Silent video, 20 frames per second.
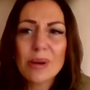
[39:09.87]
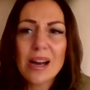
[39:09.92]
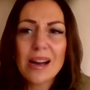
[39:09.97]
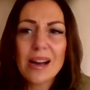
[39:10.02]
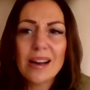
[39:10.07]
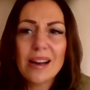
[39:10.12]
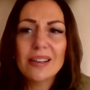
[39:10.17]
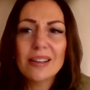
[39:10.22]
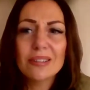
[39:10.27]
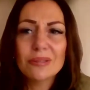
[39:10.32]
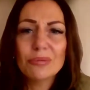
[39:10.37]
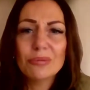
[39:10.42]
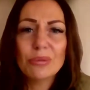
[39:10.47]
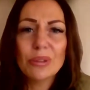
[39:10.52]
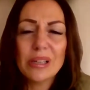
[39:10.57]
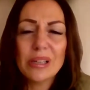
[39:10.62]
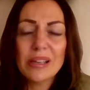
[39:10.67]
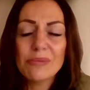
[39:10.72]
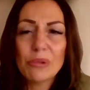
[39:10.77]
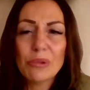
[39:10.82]
well.
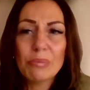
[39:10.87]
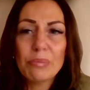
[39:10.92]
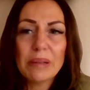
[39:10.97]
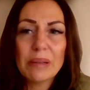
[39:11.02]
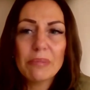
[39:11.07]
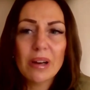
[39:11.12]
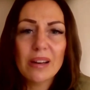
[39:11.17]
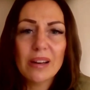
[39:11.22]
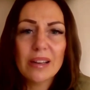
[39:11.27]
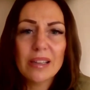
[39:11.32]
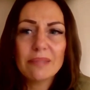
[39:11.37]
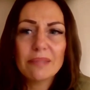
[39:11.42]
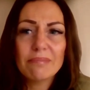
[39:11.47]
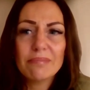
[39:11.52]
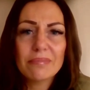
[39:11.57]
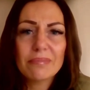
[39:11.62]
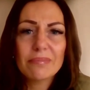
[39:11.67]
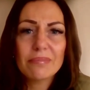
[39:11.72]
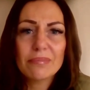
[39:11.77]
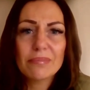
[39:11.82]
It would be my
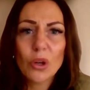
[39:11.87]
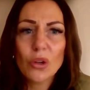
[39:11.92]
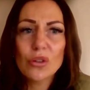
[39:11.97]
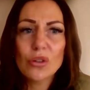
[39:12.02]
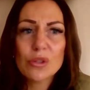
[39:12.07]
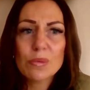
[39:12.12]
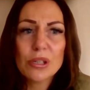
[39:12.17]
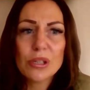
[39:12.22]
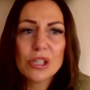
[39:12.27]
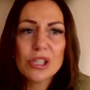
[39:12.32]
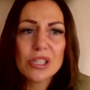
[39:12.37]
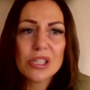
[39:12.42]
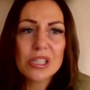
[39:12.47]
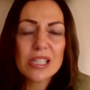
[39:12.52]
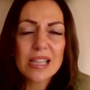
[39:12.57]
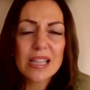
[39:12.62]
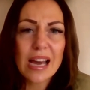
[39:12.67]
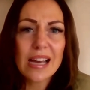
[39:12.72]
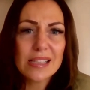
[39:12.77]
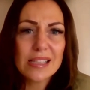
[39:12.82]
contribution
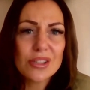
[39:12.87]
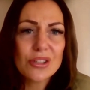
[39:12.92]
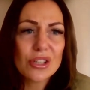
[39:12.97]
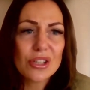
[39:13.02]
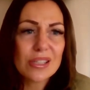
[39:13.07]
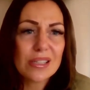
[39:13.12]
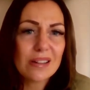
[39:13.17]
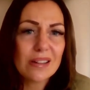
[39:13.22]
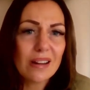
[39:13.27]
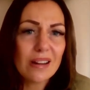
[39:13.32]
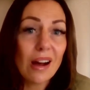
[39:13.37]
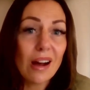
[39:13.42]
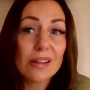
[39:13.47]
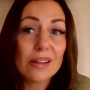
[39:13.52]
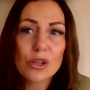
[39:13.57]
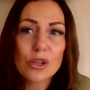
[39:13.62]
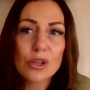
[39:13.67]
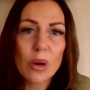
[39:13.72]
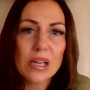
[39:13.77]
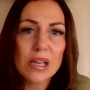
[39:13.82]
to that, is just
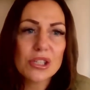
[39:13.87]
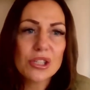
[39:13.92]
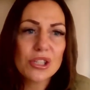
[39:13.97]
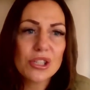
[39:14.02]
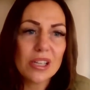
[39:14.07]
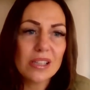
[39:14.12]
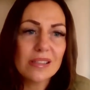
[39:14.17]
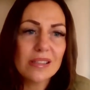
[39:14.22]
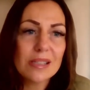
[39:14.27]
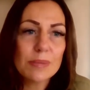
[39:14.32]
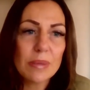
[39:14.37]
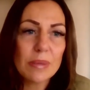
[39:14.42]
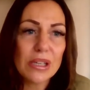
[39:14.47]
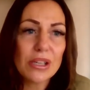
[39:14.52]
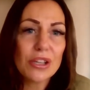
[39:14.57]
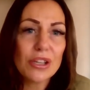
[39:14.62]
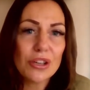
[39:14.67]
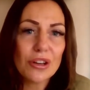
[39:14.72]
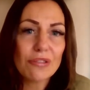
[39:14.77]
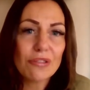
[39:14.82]
ask questions, be
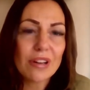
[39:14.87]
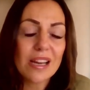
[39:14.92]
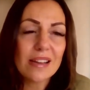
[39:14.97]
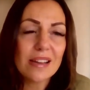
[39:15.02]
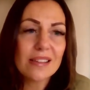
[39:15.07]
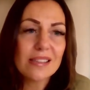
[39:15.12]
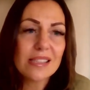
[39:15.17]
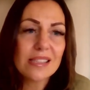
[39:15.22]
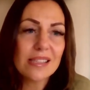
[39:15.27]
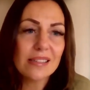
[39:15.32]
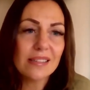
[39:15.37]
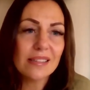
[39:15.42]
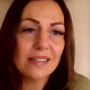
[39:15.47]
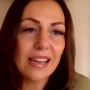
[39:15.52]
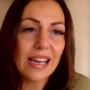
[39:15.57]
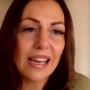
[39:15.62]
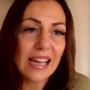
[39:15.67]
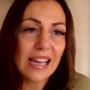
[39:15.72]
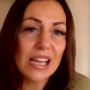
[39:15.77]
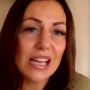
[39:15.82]
curious, and
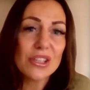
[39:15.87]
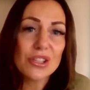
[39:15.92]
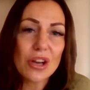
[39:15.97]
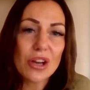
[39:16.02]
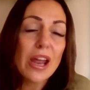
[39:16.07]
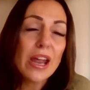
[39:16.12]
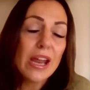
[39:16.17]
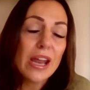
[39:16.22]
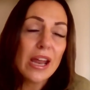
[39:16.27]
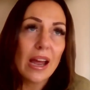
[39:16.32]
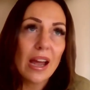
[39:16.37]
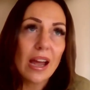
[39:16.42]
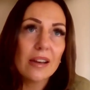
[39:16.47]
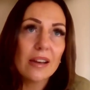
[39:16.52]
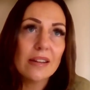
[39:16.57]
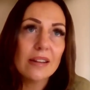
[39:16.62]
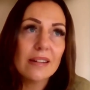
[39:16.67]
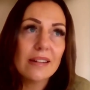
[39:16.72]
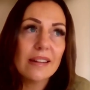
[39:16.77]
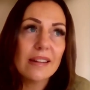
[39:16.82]

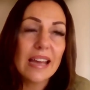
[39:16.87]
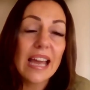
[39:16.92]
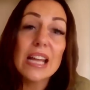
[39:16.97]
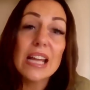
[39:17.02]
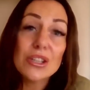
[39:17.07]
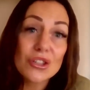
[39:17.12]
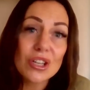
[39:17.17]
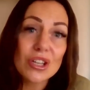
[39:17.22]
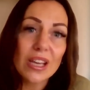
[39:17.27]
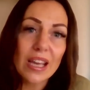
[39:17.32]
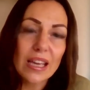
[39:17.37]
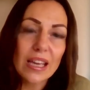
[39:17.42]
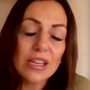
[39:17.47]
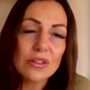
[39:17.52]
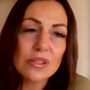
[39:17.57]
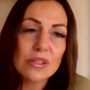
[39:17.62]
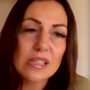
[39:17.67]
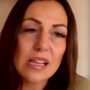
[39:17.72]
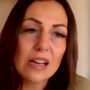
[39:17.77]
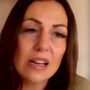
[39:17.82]
educate
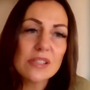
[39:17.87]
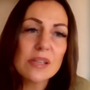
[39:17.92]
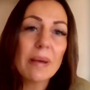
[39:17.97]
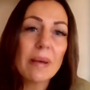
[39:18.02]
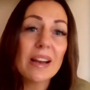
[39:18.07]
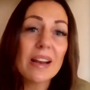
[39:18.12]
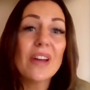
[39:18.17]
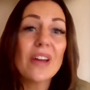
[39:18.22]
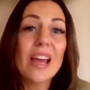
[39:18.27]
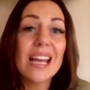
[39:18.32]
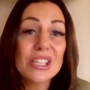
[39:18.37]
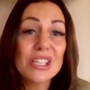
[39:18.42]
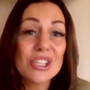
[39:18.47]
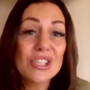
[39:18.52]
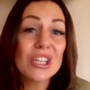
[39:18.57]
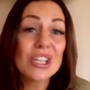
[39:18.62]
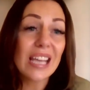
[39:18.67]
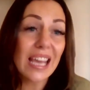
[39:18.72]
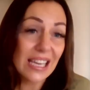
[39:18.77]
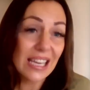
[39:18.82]
yourselves. The amount of
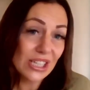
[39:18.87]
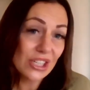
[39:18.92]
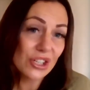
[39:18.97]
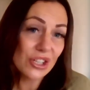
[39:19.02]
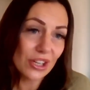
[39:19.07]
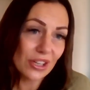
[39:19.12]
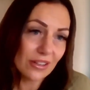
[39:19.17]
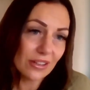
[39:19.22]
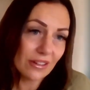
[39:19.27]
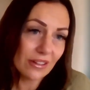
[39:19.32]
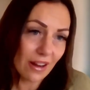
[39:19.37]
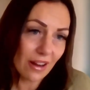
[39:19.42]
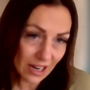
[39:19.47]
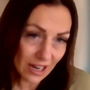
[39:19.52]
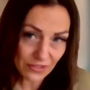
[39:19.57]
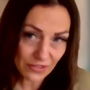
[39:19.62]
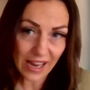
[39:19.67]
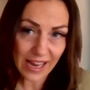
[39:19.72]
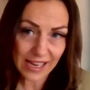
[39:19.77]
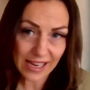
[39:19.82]
education
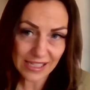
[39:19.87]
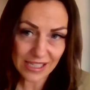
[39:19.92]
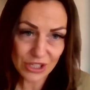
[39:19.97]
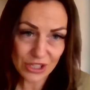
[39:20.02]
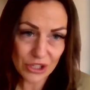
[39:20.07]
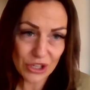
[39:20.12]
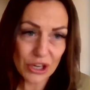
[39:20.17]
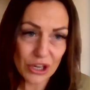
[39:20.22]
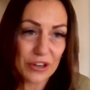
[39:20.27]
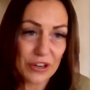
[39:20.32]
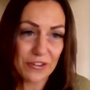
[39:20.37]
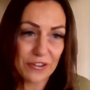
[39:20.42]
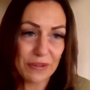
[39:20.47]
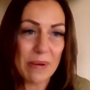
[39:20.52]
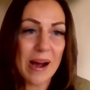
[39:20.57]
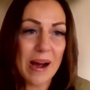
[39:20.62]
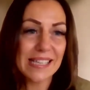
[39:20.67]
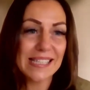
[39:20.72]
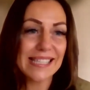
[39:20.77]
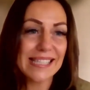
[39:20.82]
I've had to do for
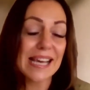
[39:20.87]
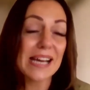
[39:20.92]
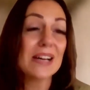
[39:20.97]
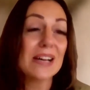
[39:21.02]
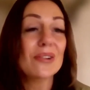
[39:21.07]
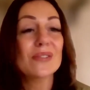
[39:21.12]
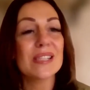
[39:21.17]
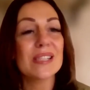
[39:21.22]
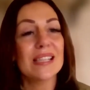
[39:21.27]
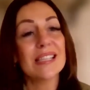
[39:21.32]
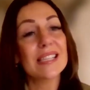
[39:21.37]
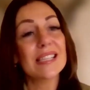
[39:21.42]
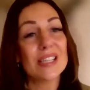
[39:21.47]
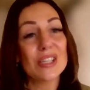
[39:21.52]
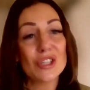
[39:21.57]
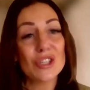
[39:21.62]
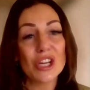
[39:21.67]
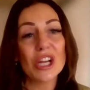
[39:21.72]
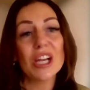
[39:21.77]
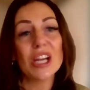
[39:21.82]
myself since
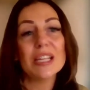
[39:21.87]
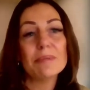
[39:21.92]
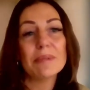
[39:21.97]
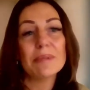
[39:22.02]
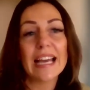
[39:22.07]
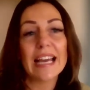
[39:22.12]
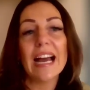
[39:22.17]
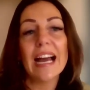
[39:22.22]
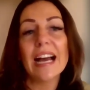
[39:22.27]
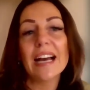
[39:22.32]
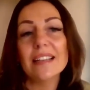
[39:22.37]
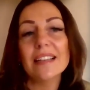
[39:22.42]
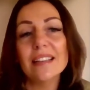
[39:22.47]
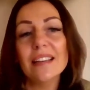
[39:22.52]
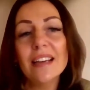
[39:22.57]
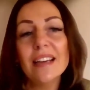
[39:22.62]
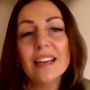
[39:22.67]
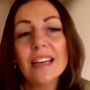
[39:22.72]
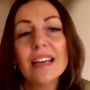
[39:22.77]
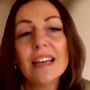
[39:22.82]
this journey
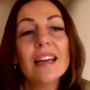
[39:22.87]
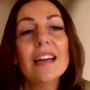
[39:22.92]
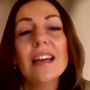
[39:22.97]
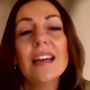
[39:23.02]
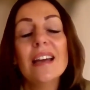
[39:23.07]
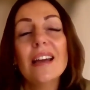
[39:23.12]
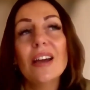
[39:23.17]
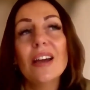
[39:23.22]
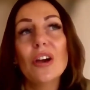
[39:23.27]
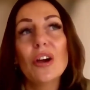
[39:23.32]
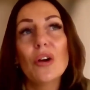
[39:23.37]
began